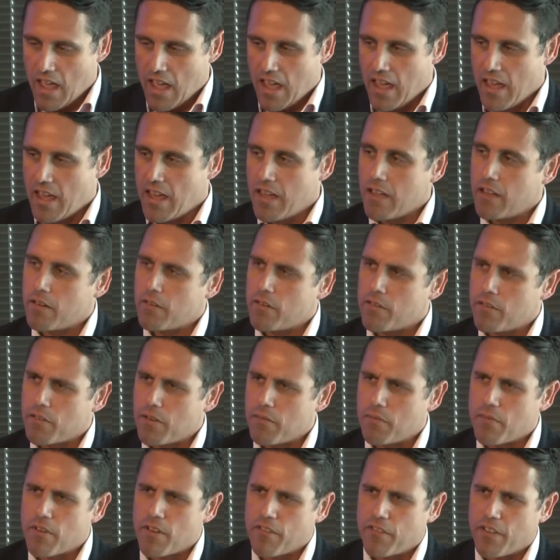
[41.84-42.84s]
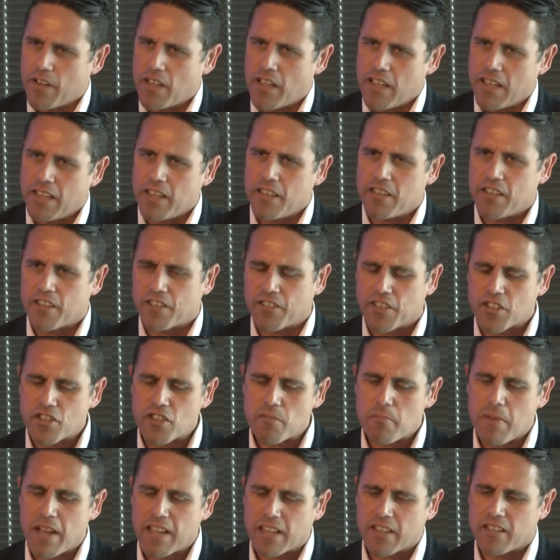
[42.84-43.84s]
and for any
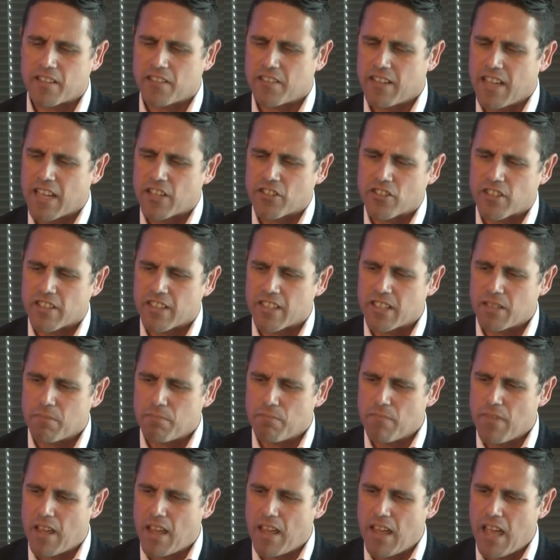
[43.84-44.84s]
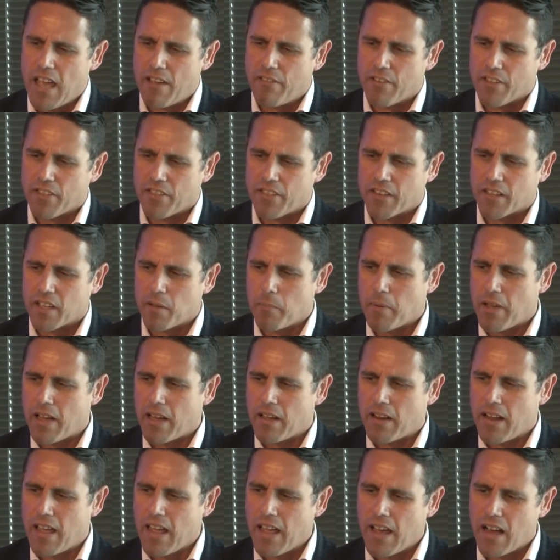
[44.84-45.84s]
decision makers to actually have a think
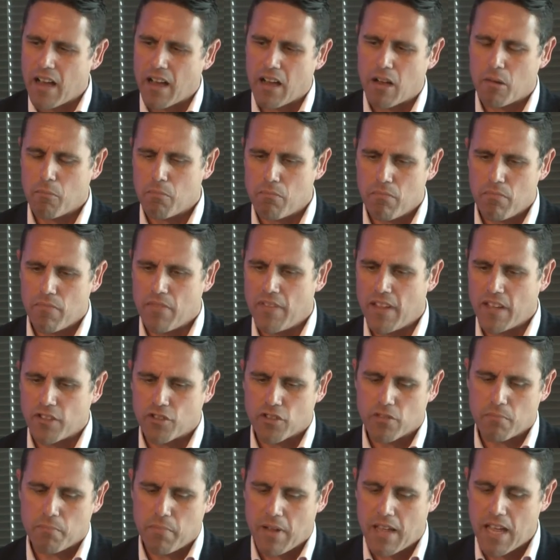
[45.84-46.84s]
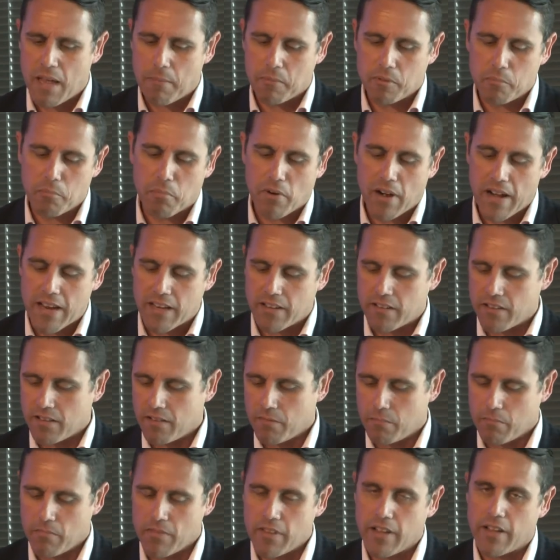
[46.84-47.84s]
about how they should perhaps brand
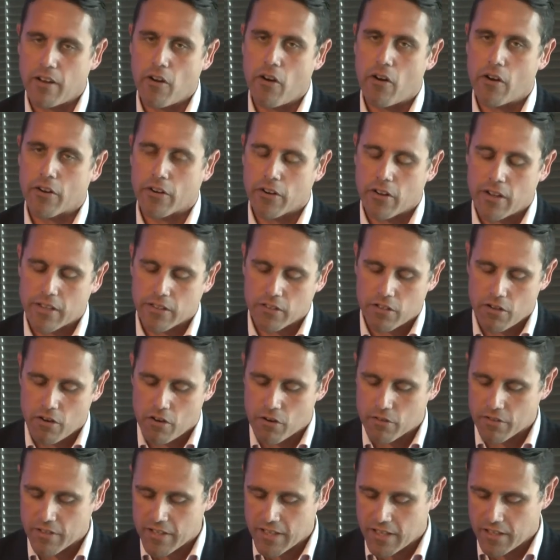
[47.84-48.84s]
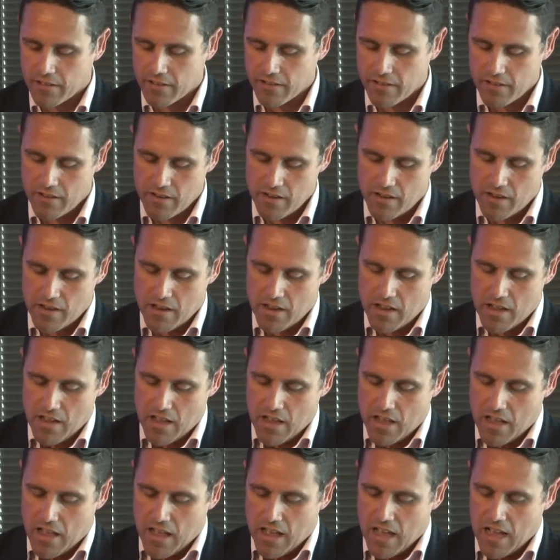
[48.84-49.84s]
their online content,
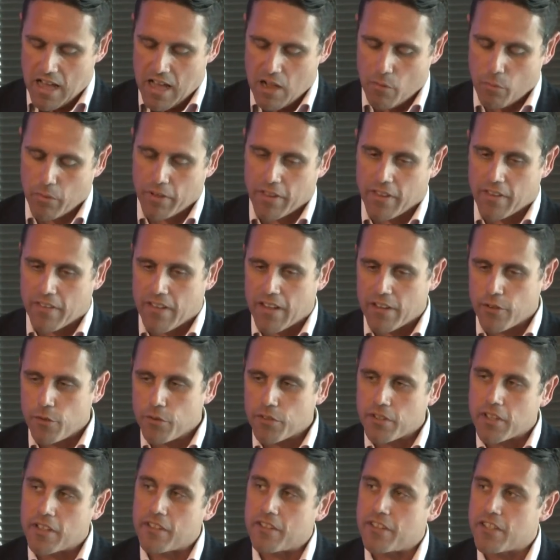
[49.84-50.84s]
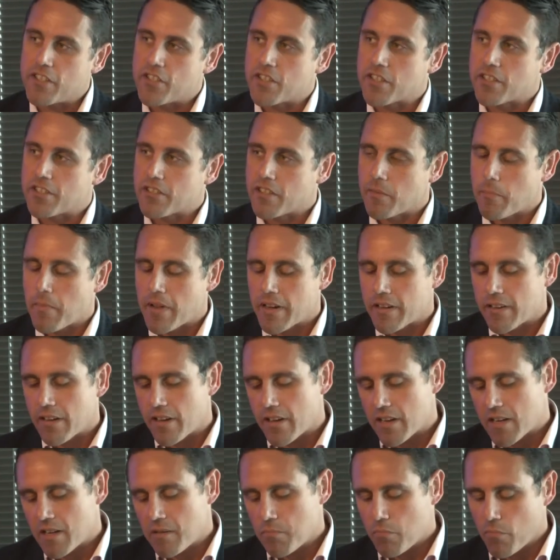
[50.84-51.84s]
uh, whether they use an indigenous domain
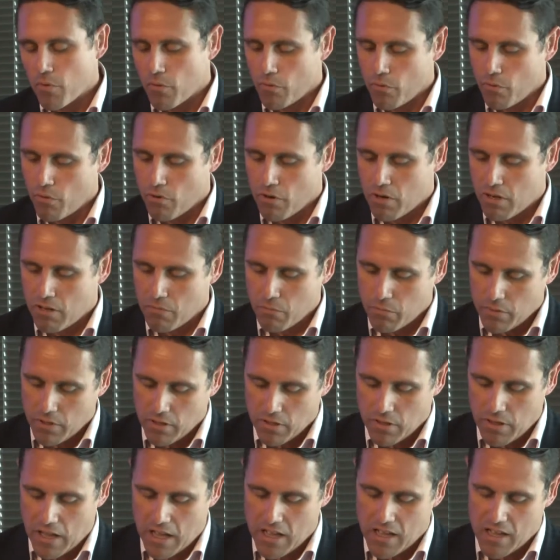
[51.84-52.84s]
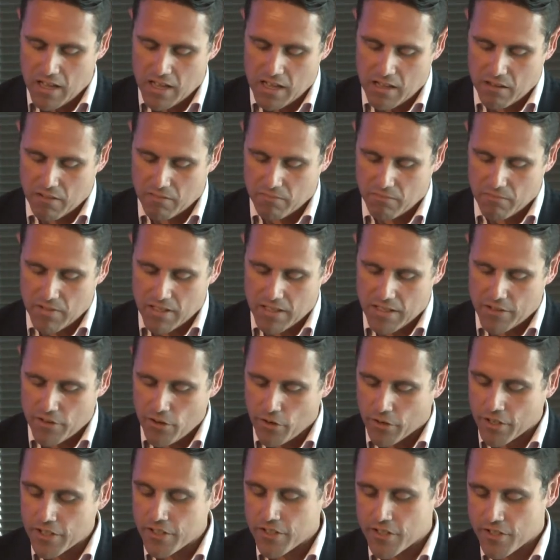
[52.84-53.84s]
name or uh, a
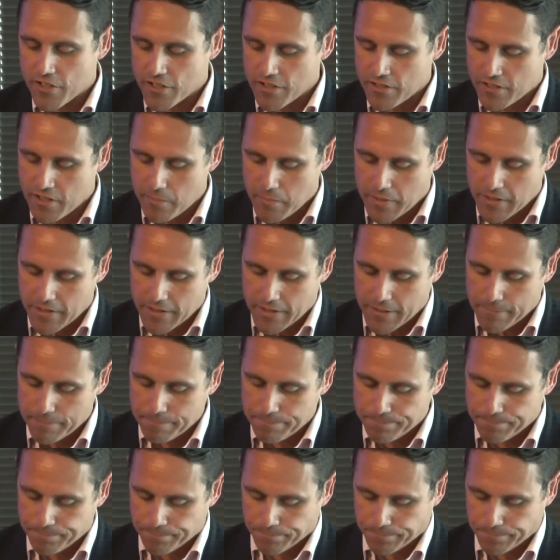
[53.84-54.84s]
non-indigenous domain name.